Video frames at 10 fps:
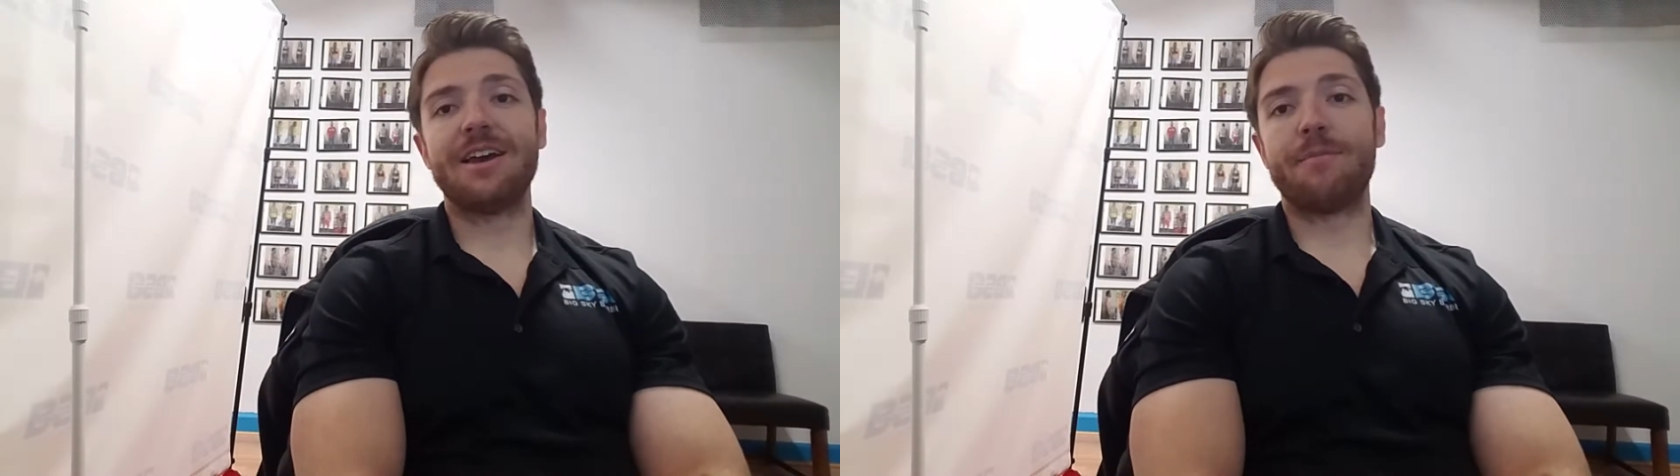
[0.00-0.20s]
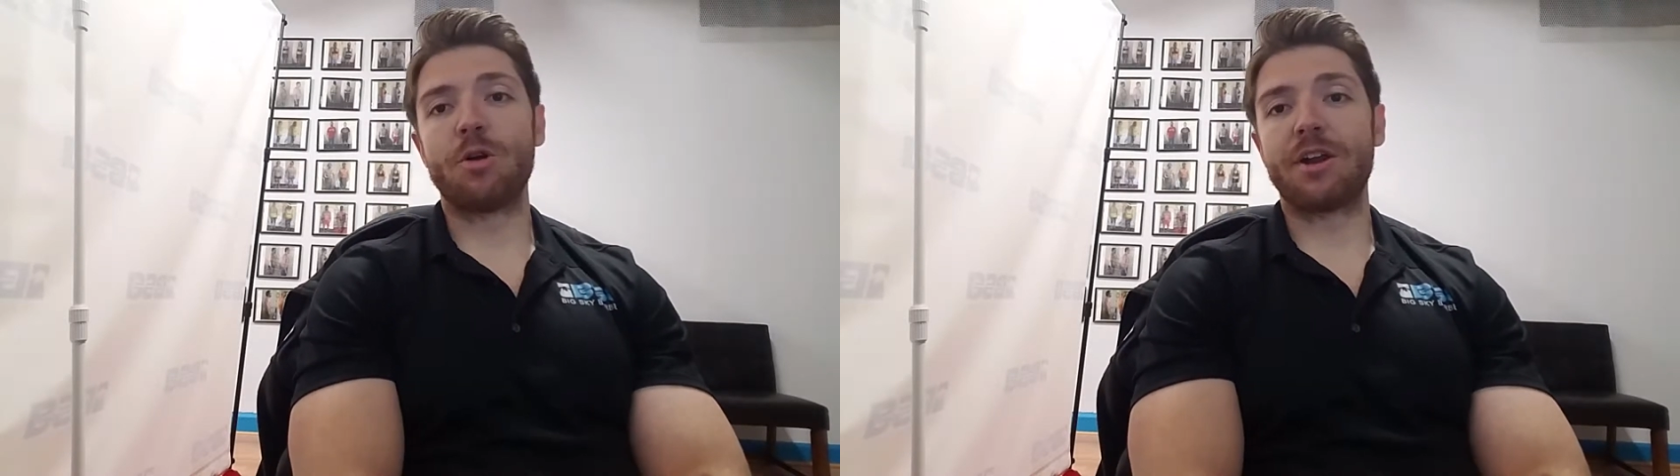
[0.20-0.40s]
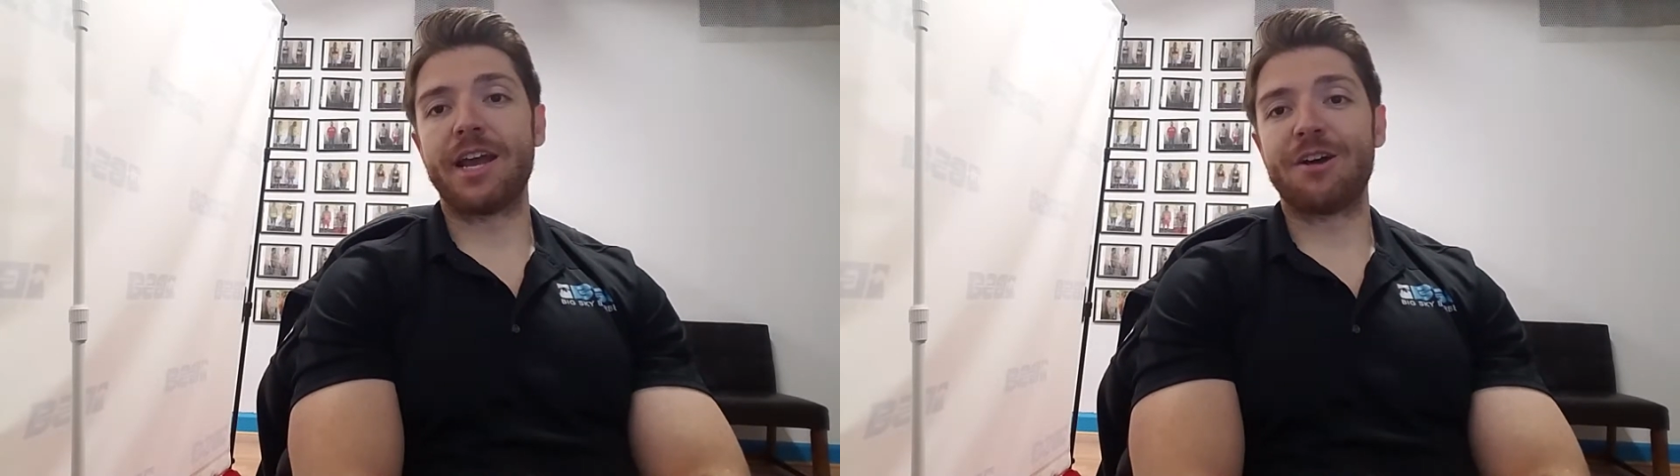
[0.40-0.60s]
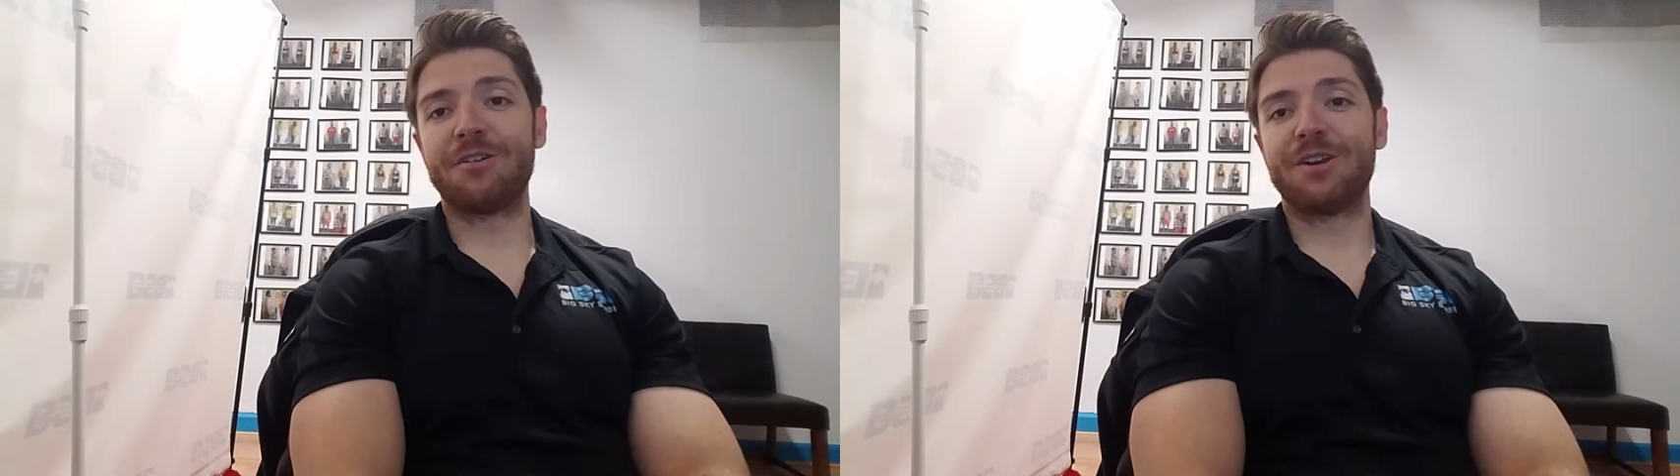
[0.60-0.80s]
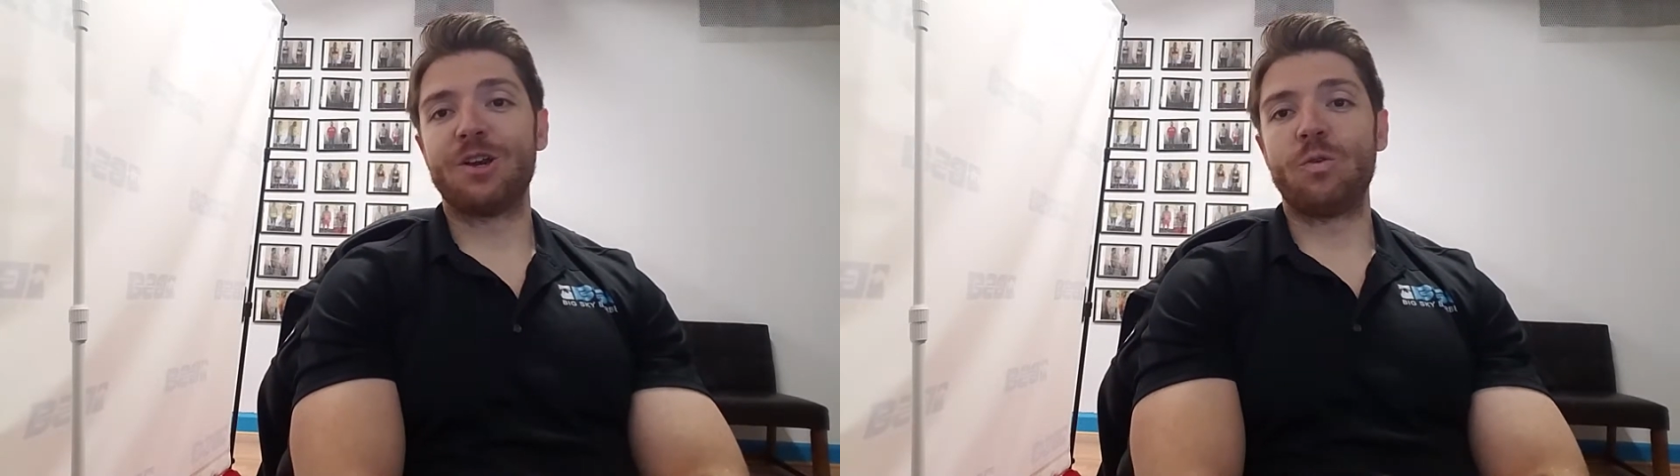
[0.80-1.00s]
broke it
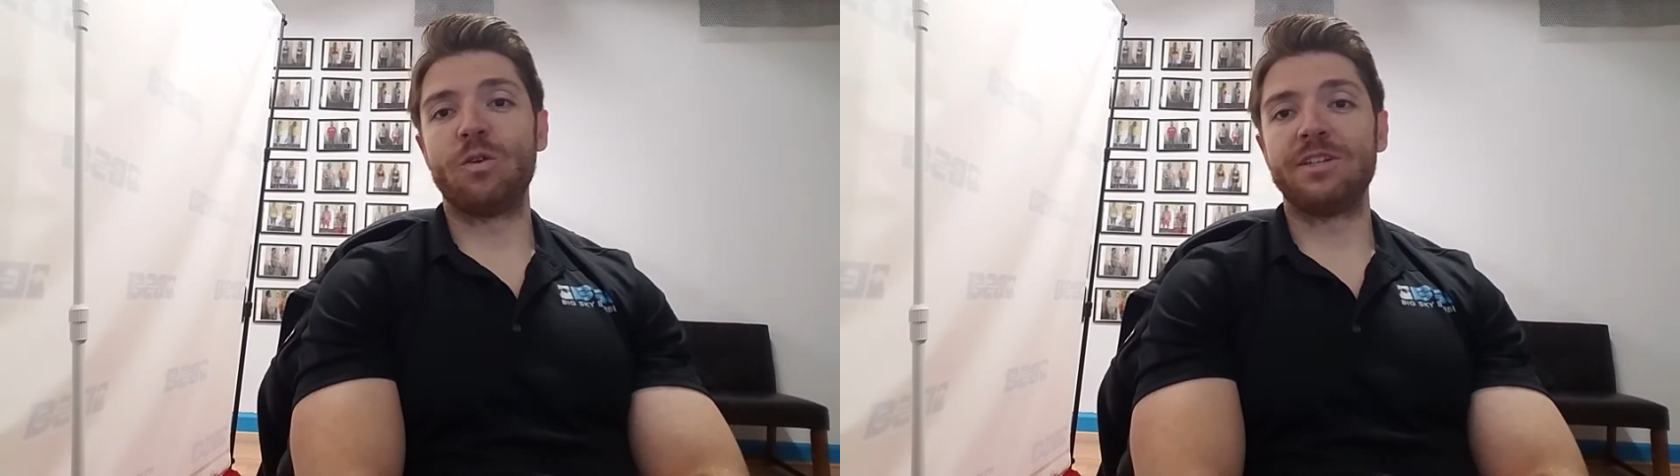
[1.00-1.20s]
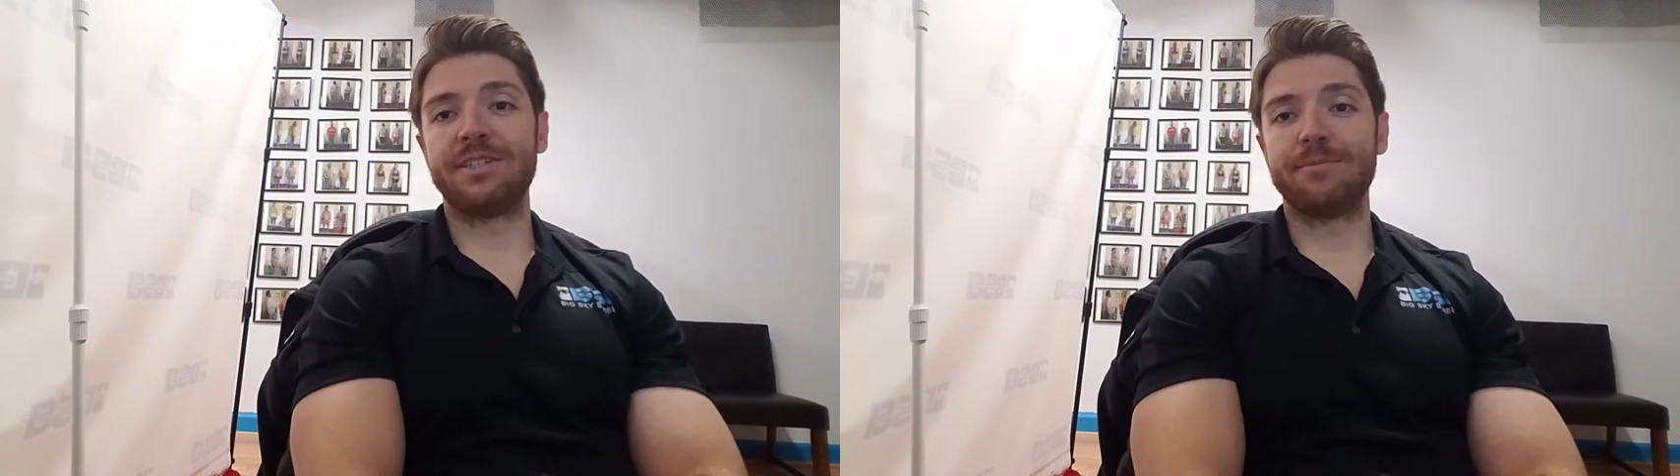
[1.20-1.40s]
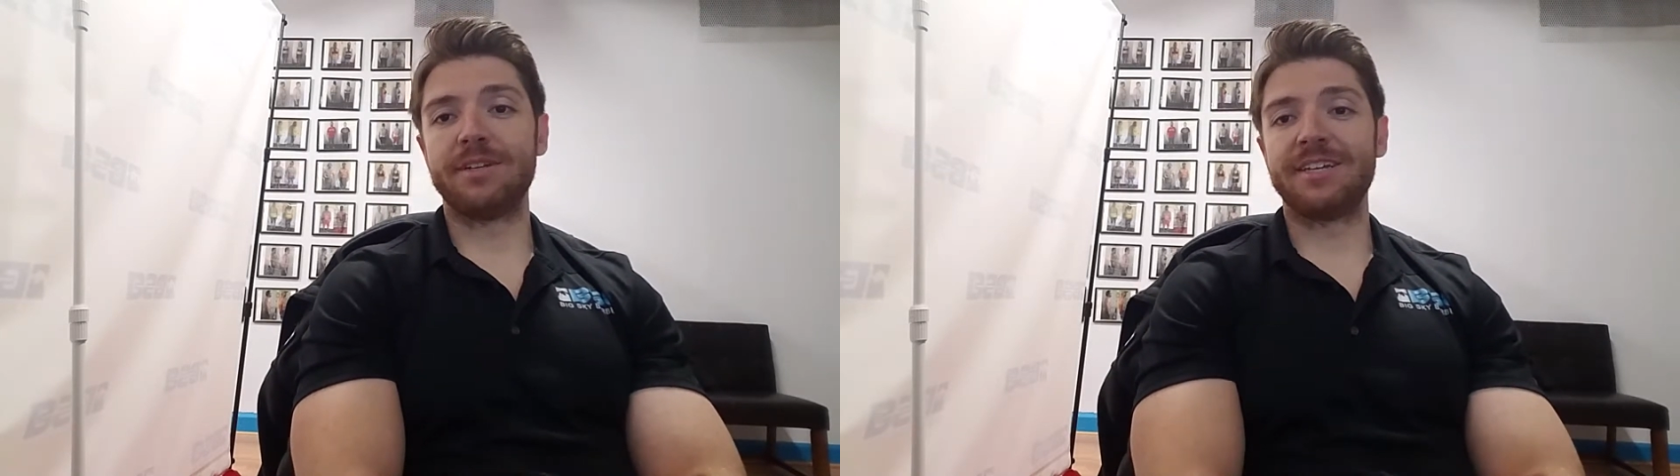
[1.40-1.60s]
down really simply,